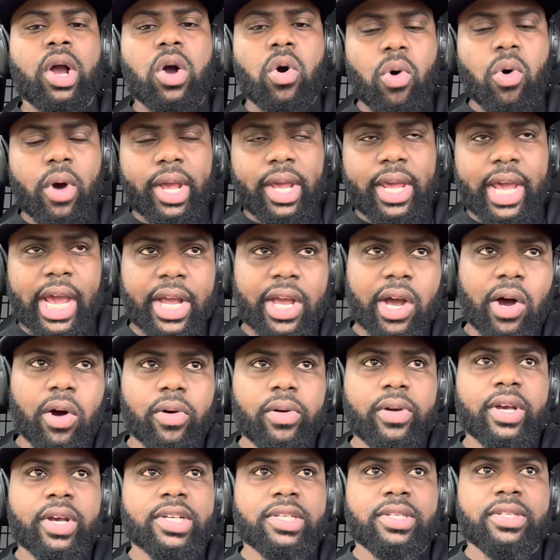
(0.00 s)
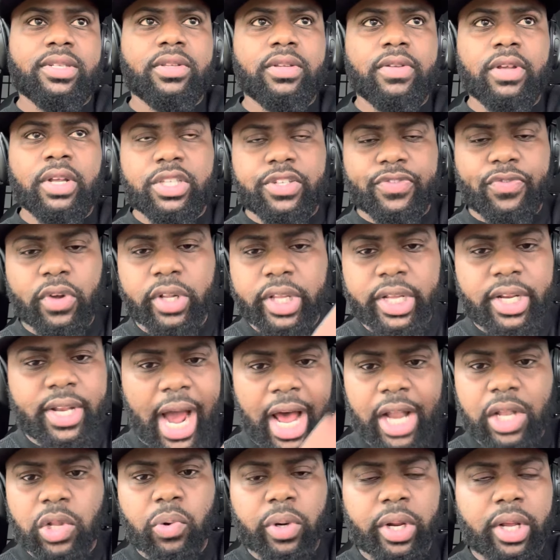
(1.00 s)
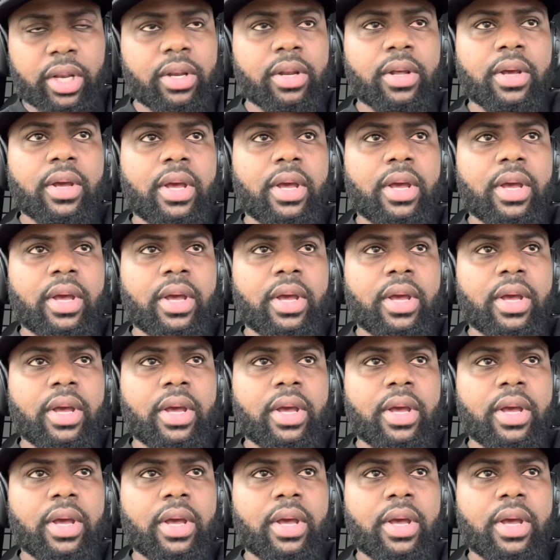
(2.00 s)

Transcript: CoinGecko because it's fully diluted.